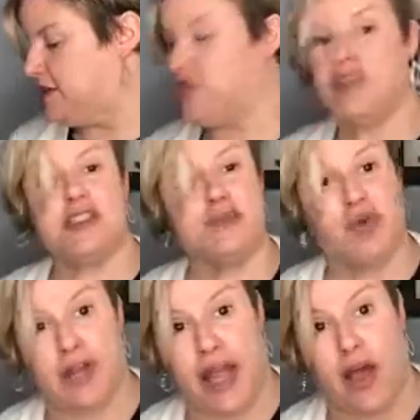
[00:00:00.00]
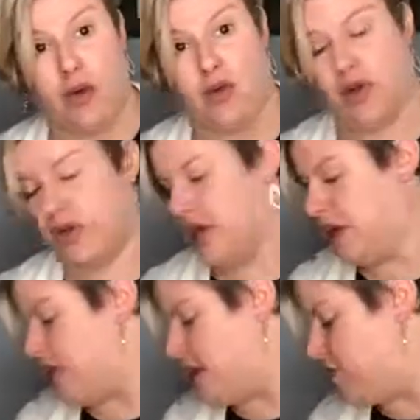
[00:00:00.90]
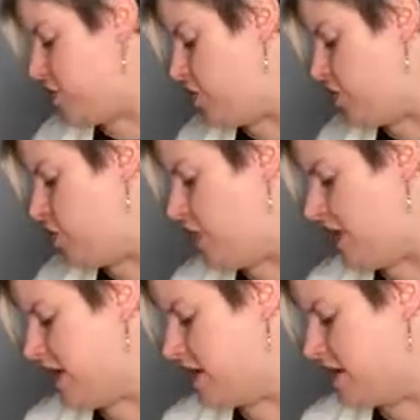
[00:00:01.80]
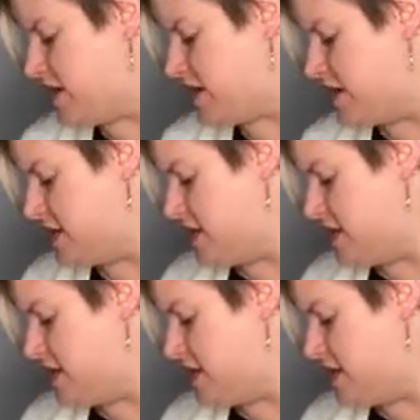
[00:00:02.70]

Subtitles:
just to point out, if you want